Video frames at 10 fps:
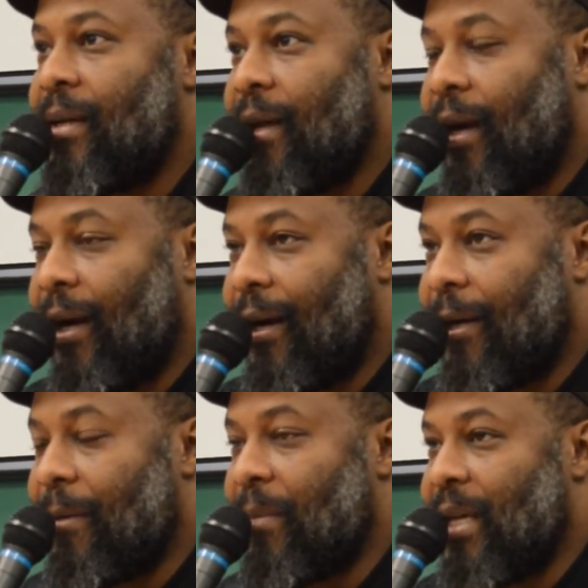
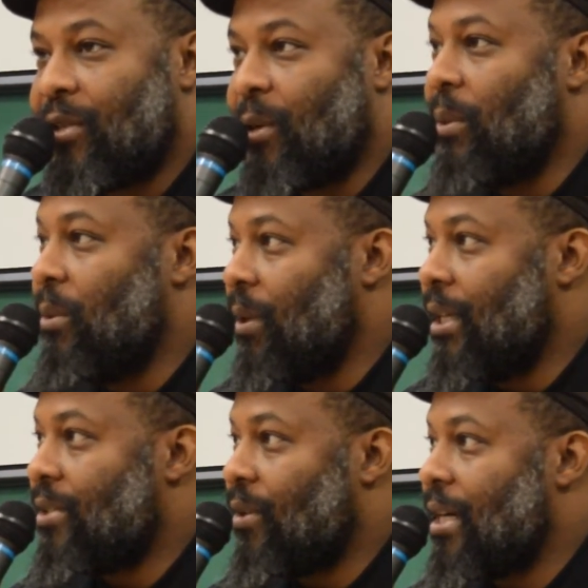And so we
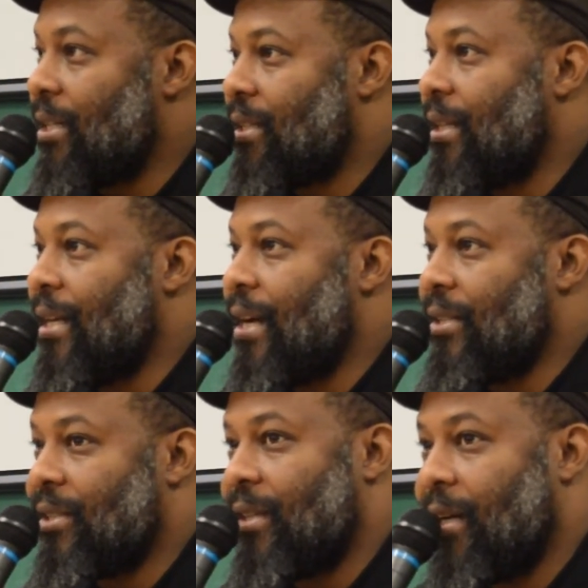really tried to sit down
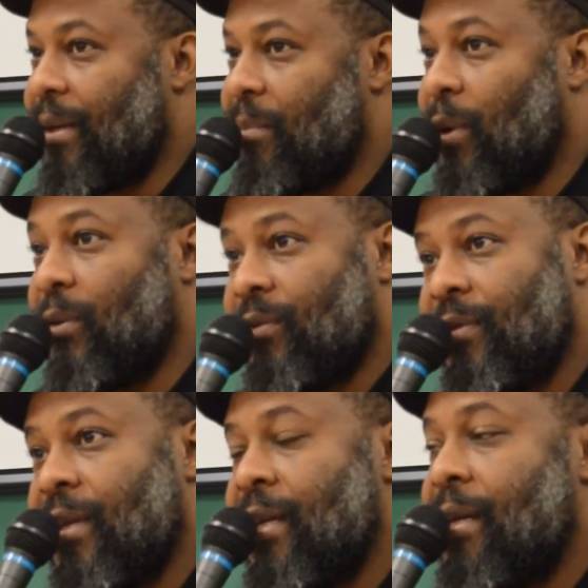and study both,
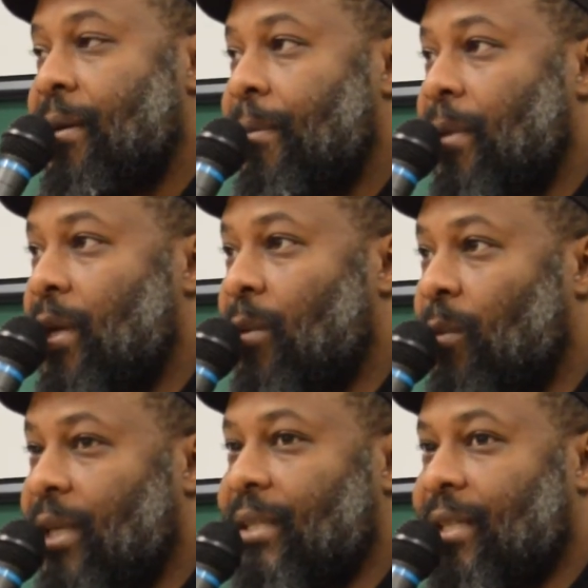you know,
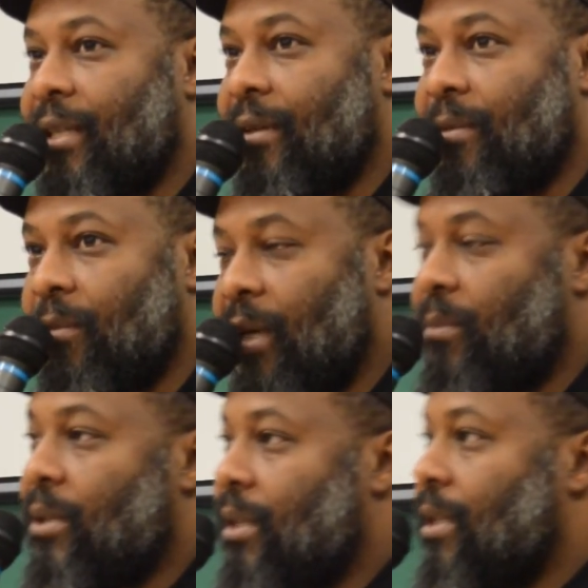what
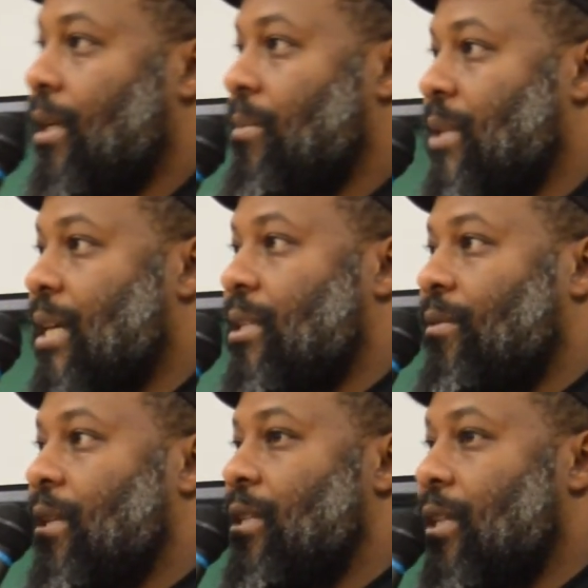would the
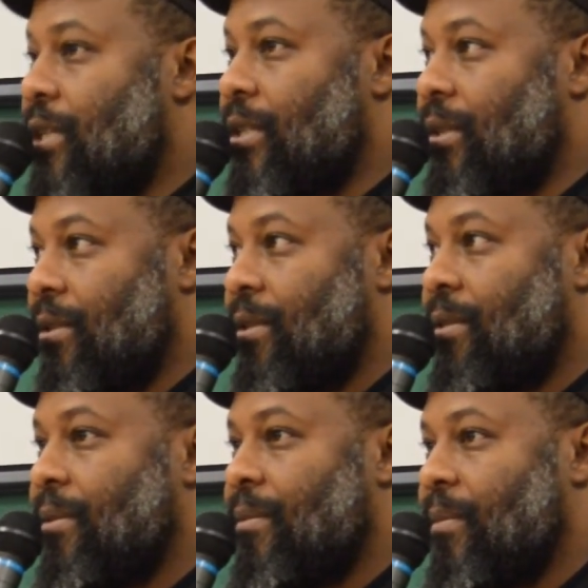objective conditions
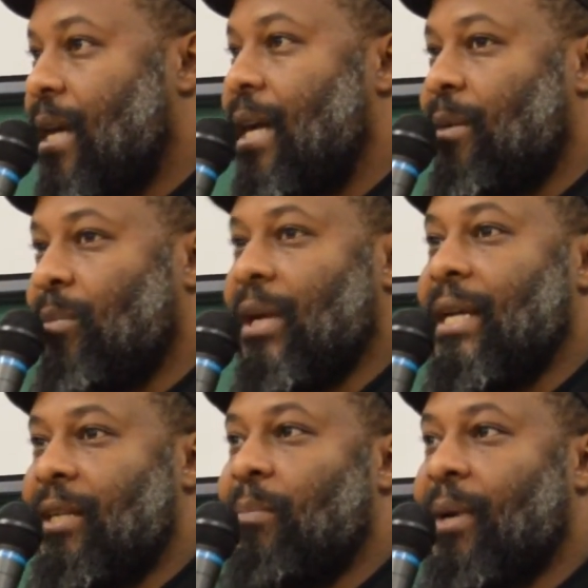kind of
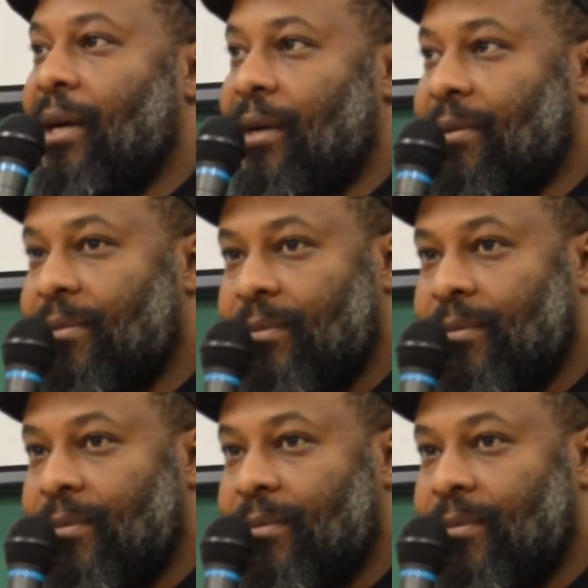bring to bear?